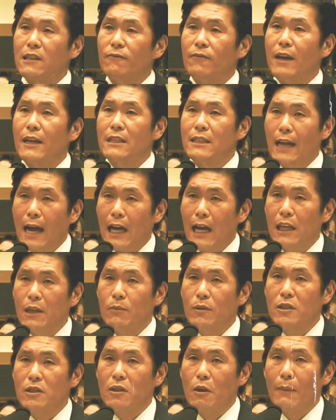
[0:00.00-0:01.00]
hatchet
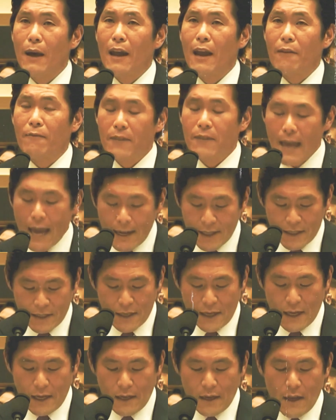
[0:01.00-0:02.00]
job ran
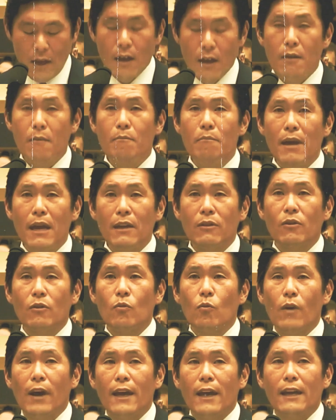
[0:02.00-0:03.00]
countless stories and
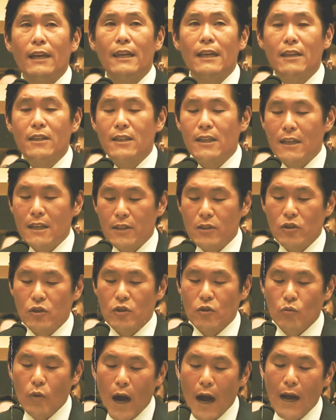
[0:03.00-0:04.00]
articles alike on
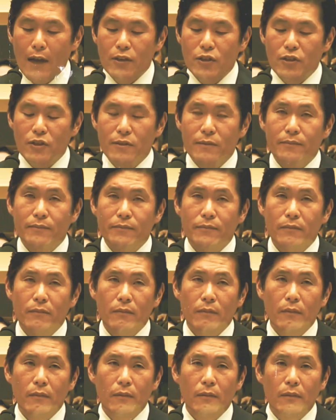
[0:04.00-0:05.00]
Biden's physical
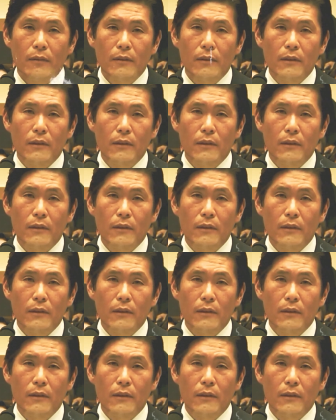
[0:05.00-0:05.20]
and mental